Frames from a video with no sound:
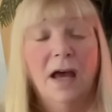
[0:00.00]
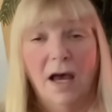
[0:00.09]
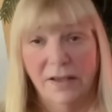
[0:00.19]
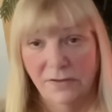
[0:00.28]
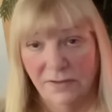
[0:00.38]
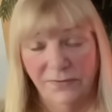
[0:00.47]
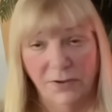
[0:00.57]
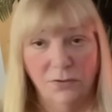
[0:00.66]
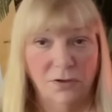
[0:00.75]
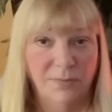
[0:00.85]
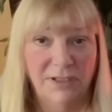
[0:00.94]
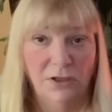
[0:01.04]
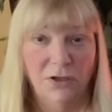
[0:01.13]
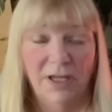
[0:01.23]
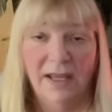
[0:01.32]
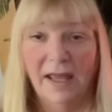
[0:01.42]
others of you could be
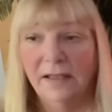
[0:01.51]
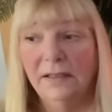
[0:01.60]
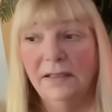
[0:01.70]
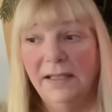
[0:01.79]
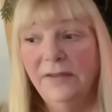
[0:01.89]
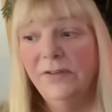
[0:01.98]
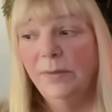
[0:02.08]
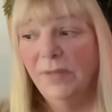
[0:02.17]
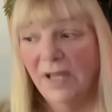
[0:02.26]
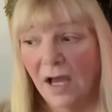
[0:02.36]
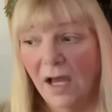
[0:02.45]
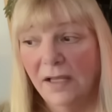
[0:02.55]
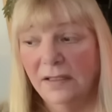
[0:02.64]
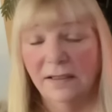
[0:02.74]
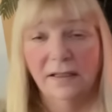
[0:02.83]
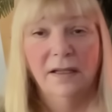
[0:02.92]
looking at leaving
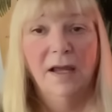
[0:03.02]
behind a,